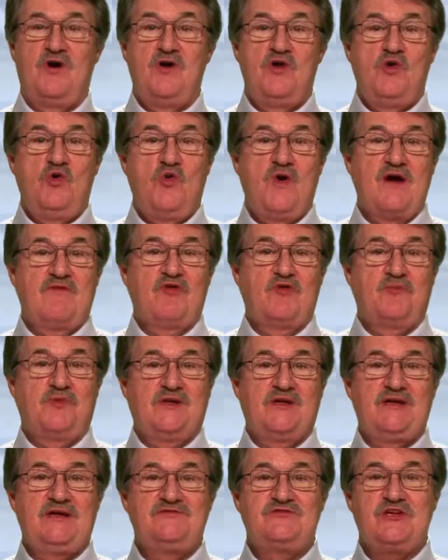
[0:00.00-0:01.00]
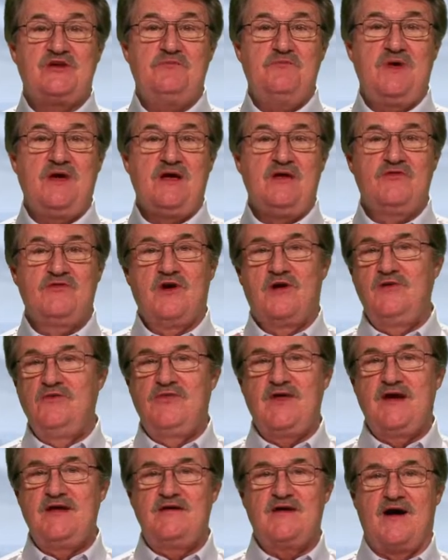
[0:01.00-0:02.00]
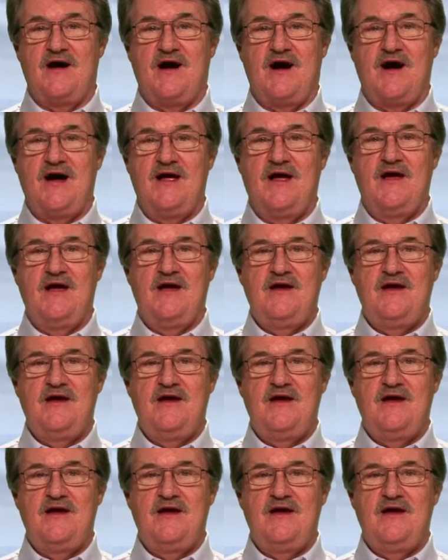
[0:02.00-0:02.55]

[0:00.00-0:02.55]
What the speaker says: Whoever believes in me, though they die,